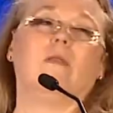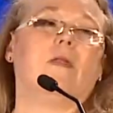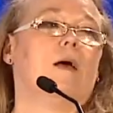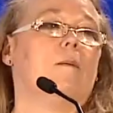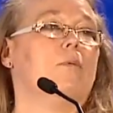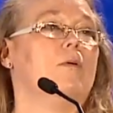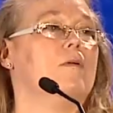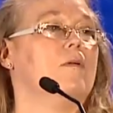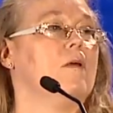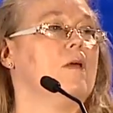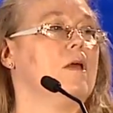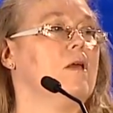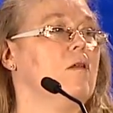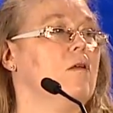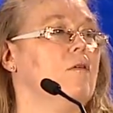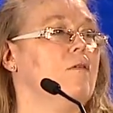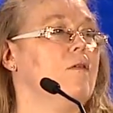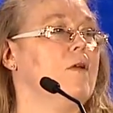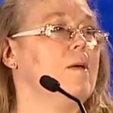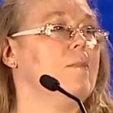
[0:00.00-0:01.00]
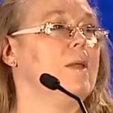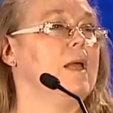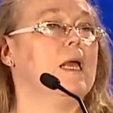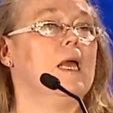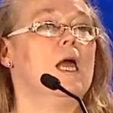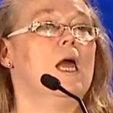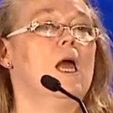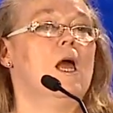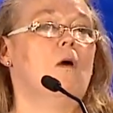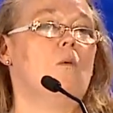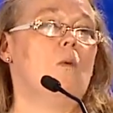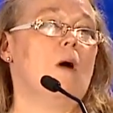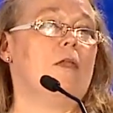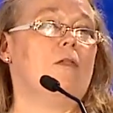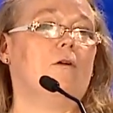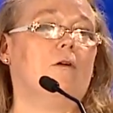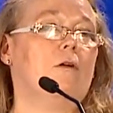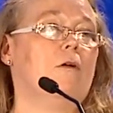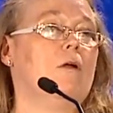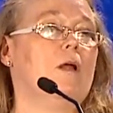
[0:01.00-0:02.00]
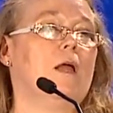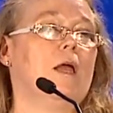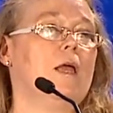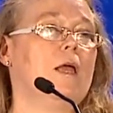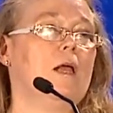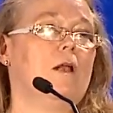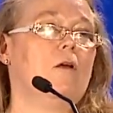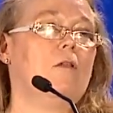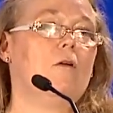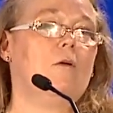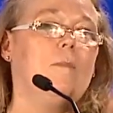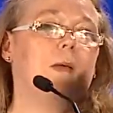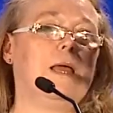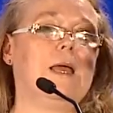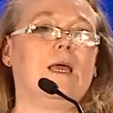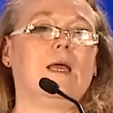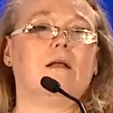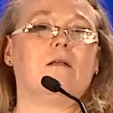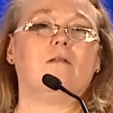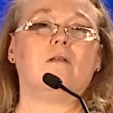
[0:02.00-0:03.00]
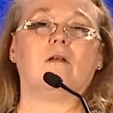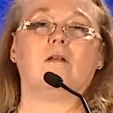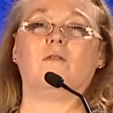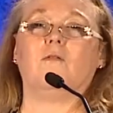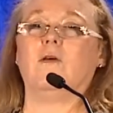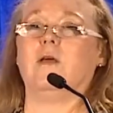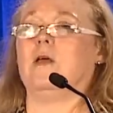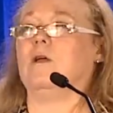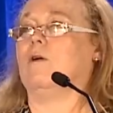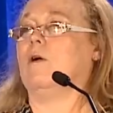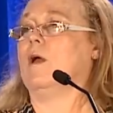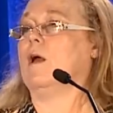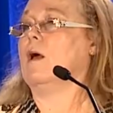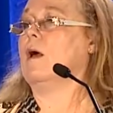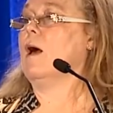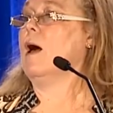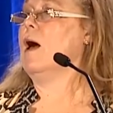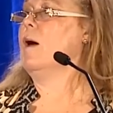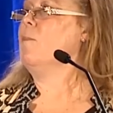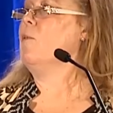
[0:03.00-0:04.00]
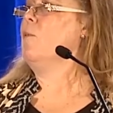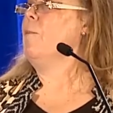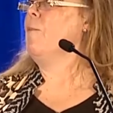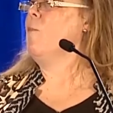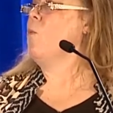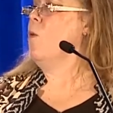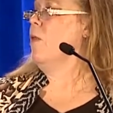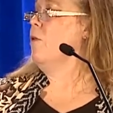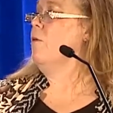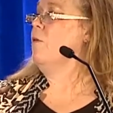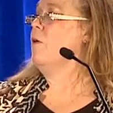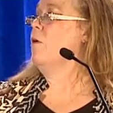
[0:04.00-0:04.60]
in that particular family, whether they're making a 6-figure income or whether